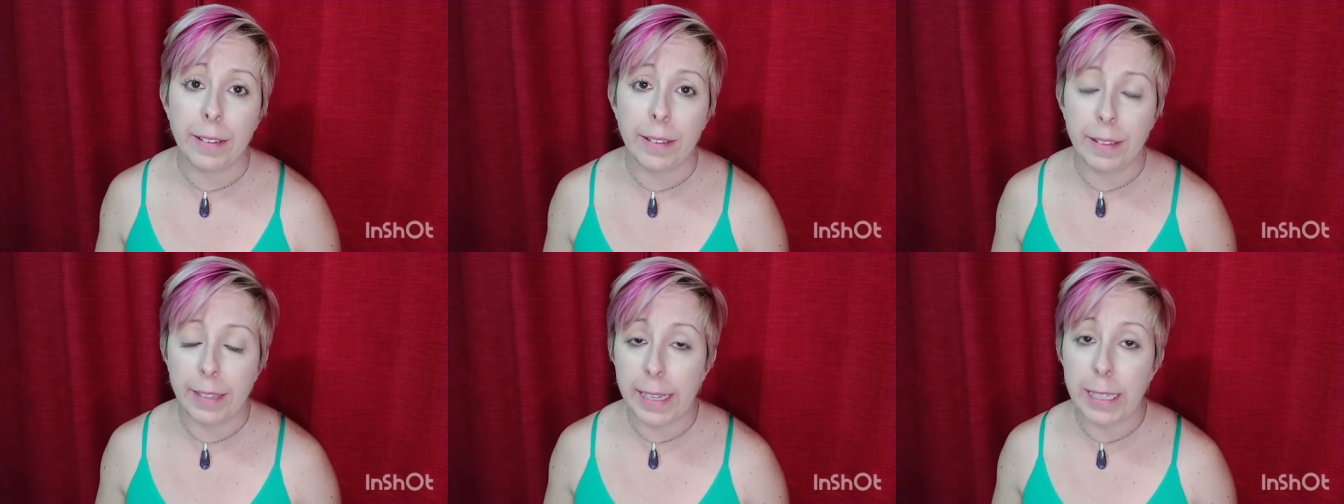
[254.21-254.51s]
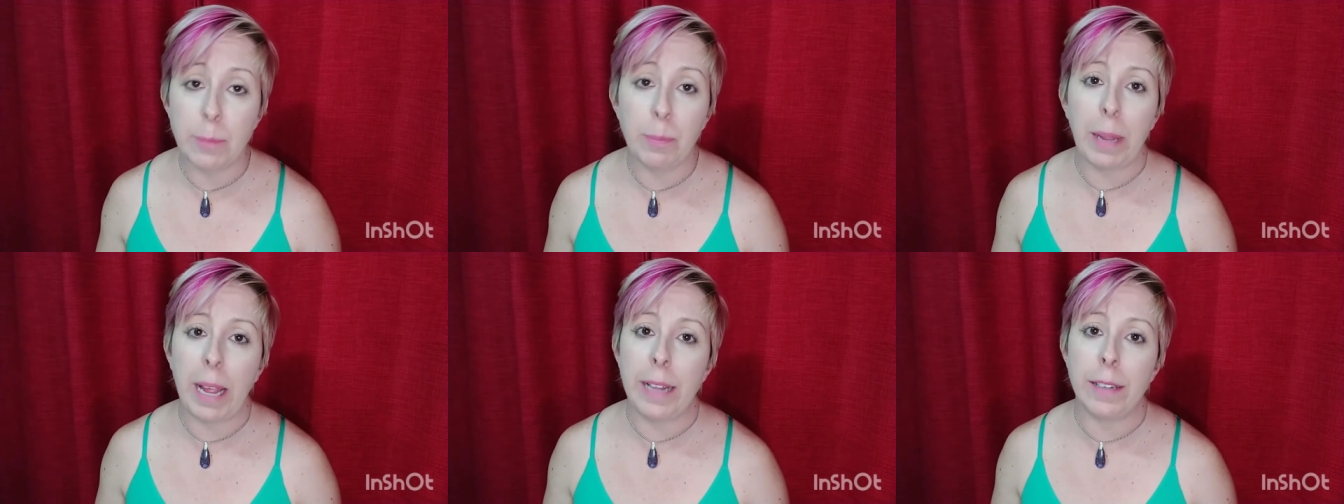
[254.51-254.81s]

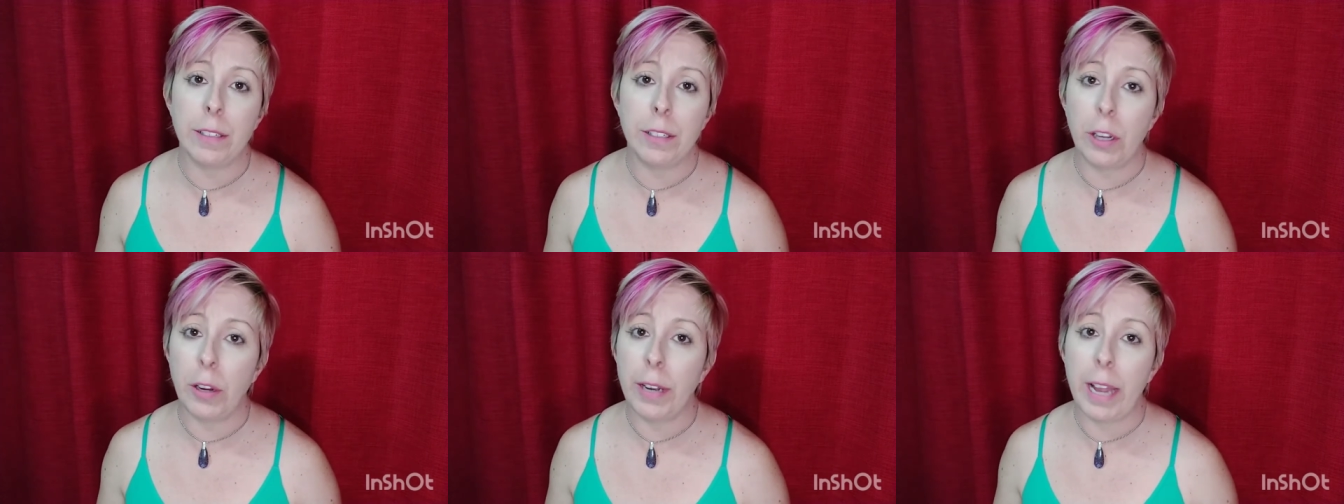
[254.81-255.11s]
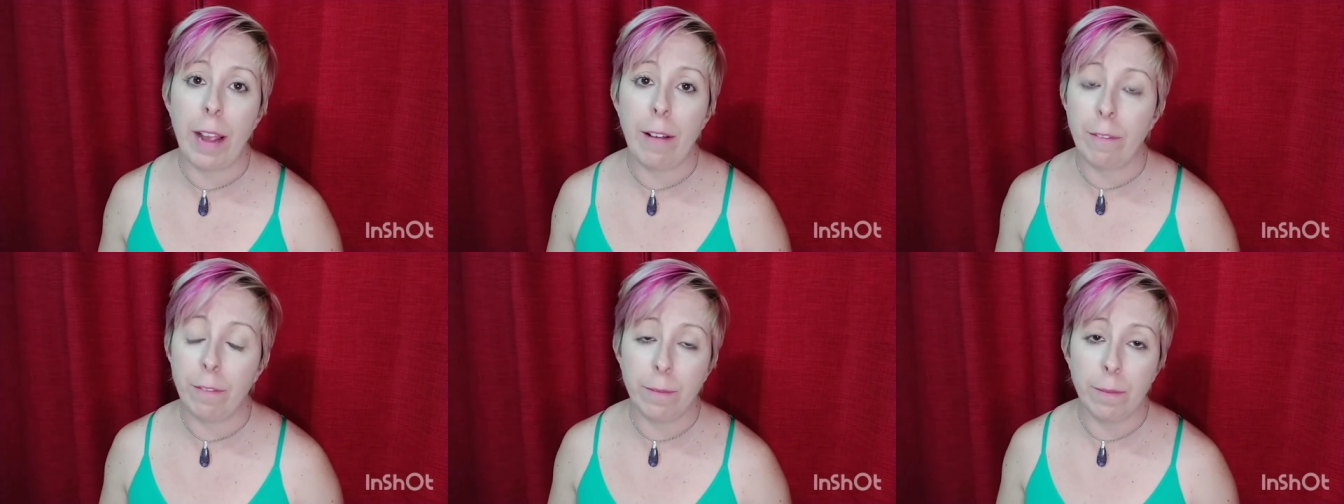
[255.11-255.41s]
these plants don't
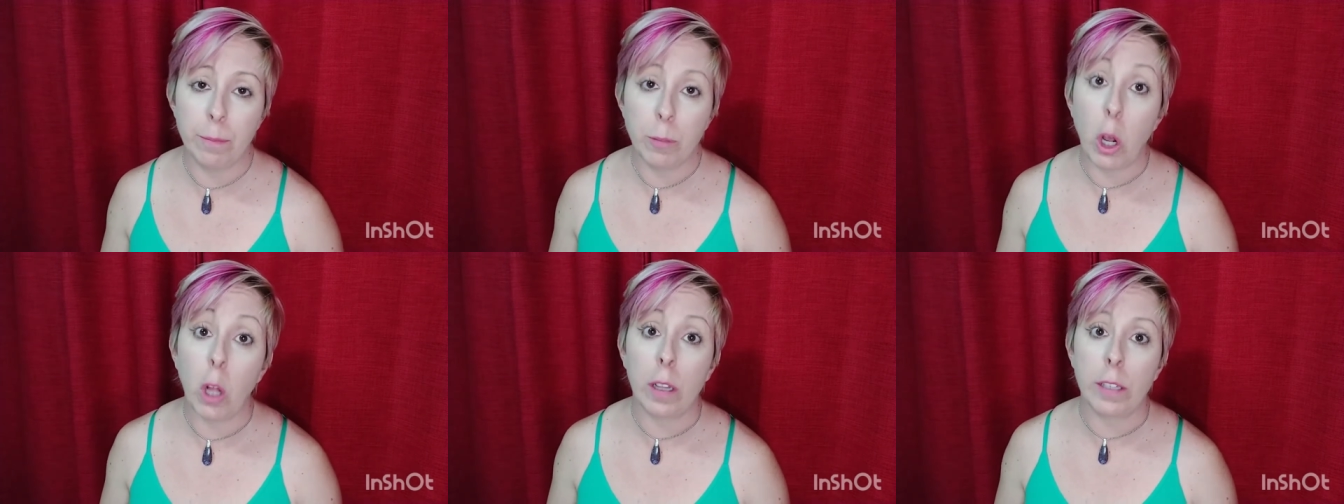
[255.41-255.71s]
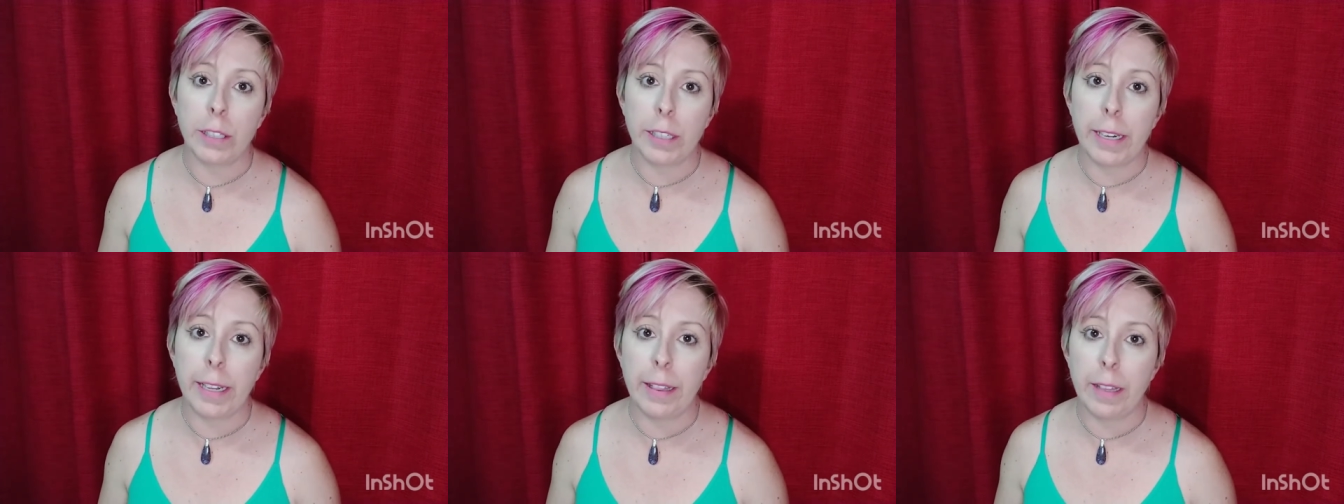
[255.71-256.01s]
have
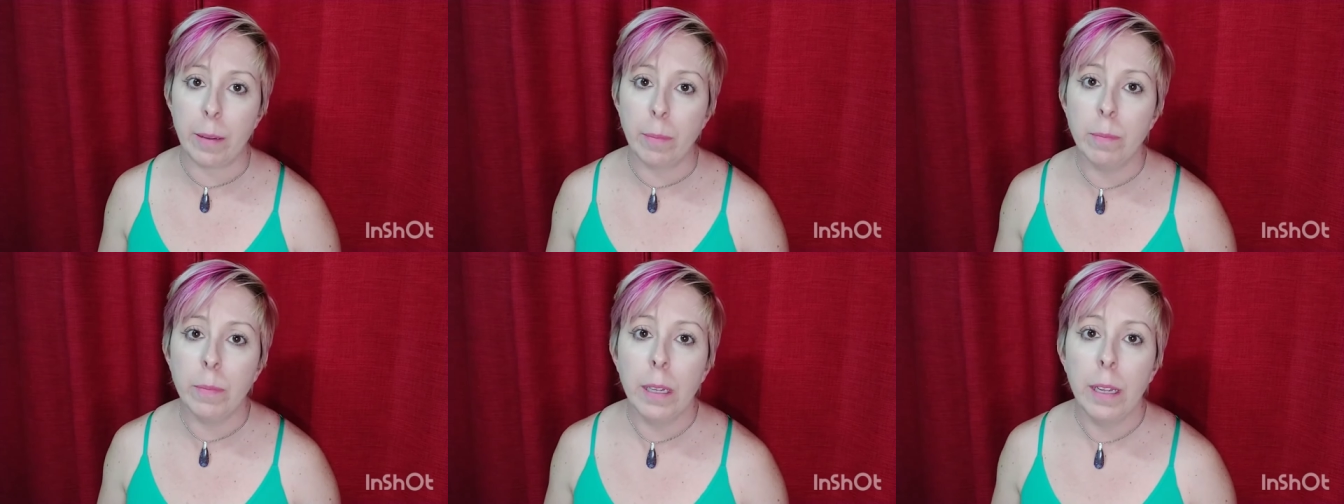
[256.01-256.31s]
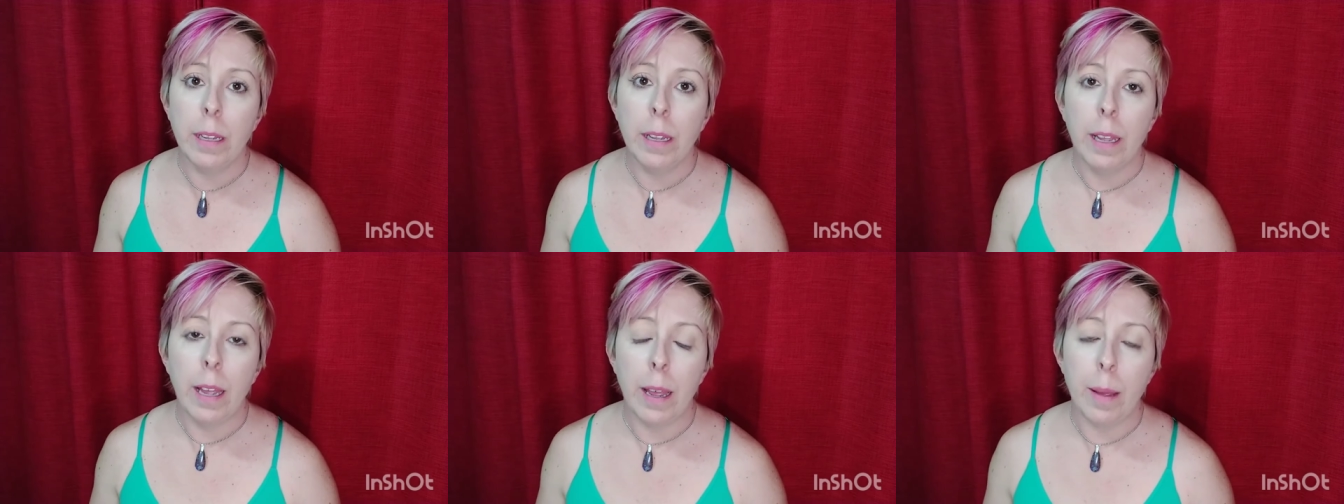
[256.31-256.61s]
collagen in them
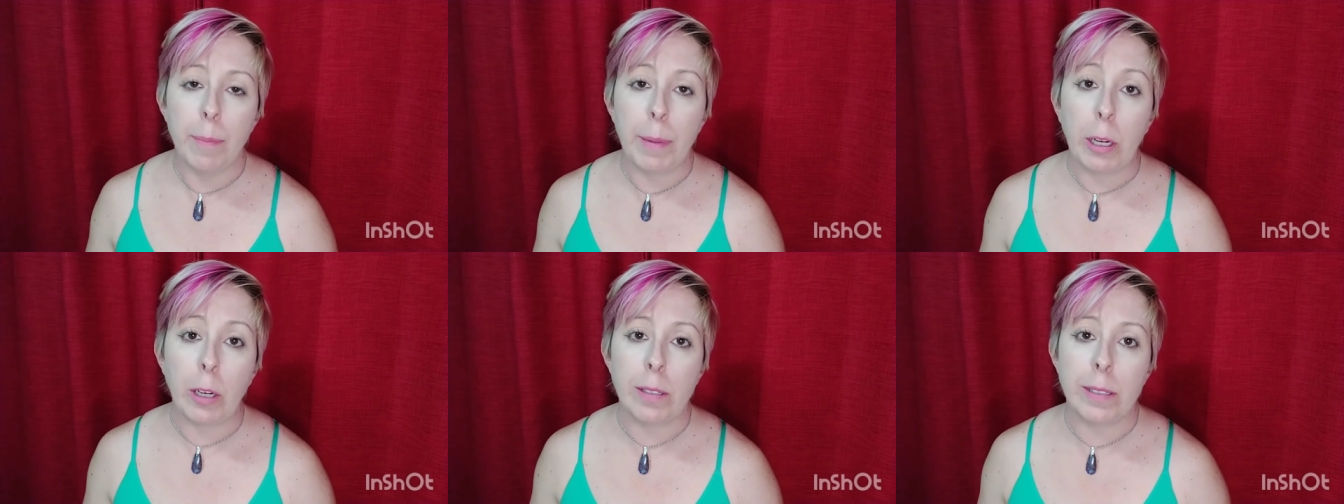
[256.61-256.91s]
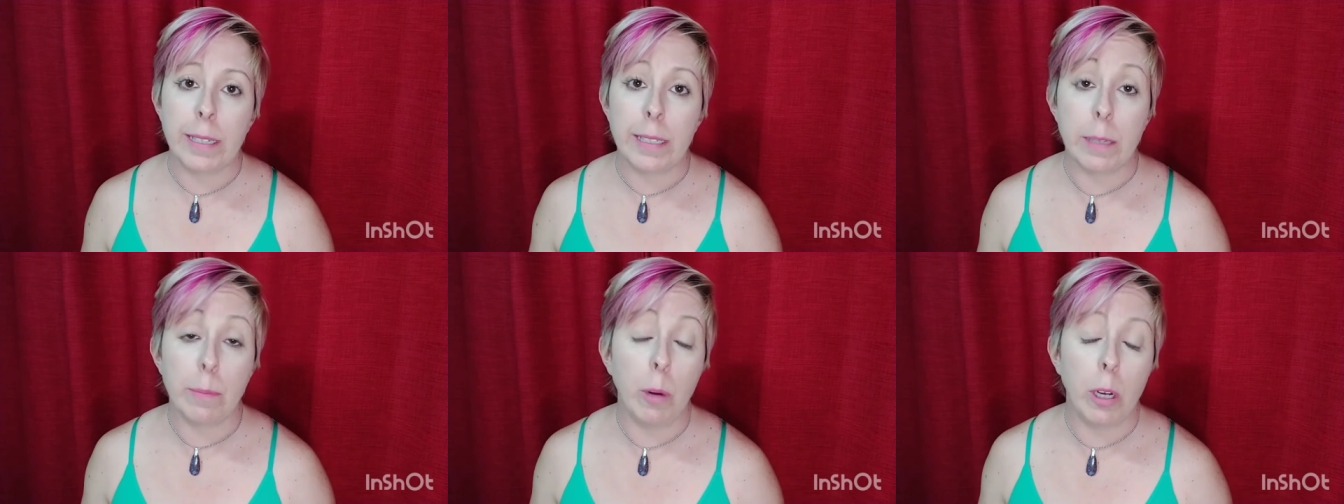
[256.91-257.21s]
because
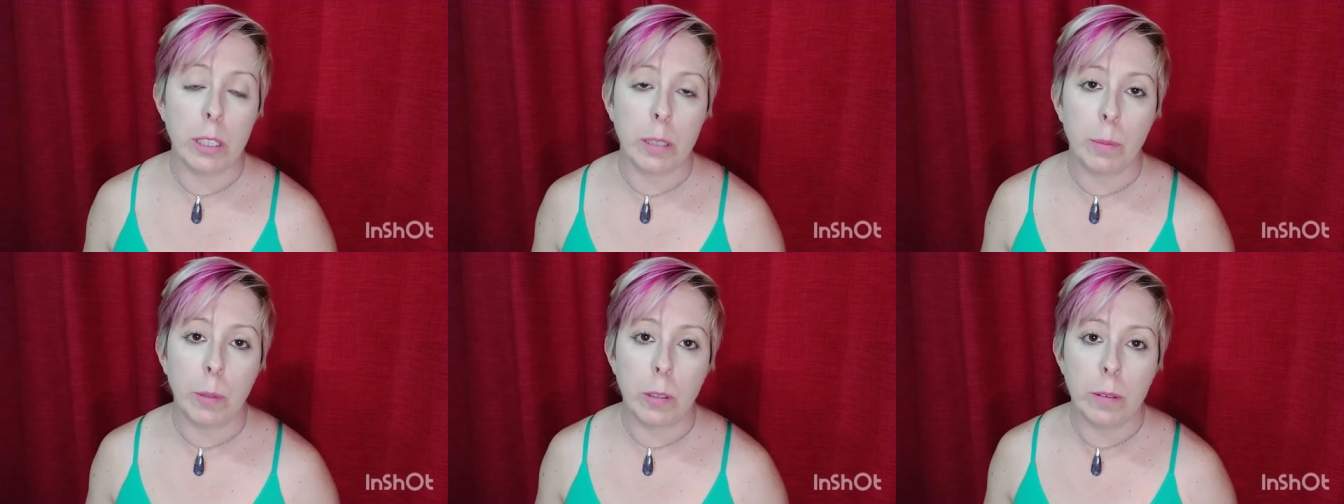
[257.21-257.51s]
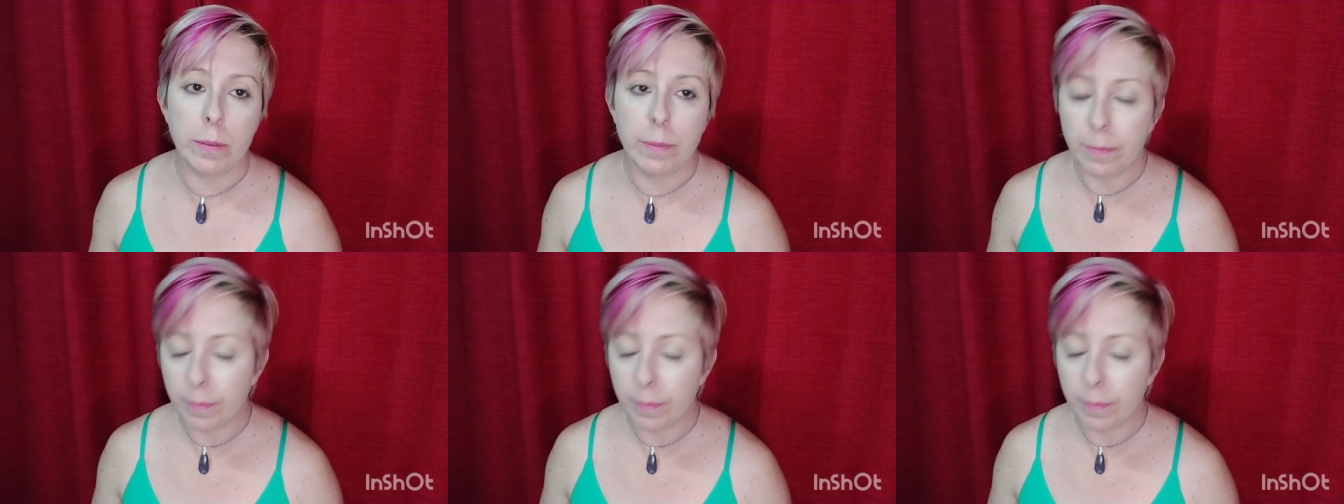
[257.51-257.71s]
it's impossible.